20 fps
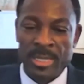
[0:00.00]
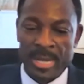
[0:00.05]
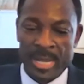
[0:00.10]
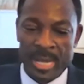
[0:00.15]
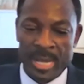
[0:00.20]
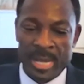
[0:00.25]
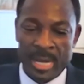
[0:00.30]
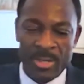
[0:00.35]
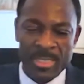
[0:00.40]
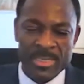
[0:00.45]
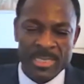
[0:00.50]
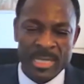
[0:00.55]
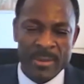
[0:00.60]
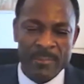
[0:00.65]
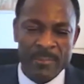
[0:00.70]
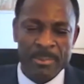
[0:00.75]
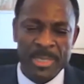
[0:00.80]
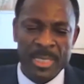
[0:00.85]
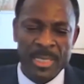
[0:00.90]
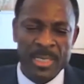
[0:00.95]
Now it's
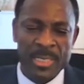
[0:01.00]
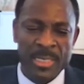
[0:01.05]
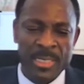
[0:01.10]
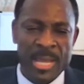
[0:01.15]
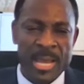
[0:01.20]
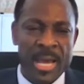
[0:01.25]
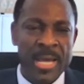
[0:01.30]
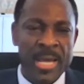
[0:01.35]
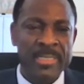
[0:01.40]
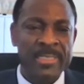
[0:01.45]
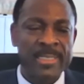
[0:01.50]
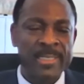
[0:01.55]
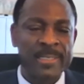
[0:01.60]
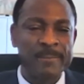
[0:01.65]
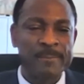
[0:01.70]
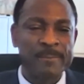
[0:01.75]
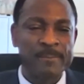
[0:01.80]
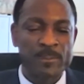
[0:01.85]
appear that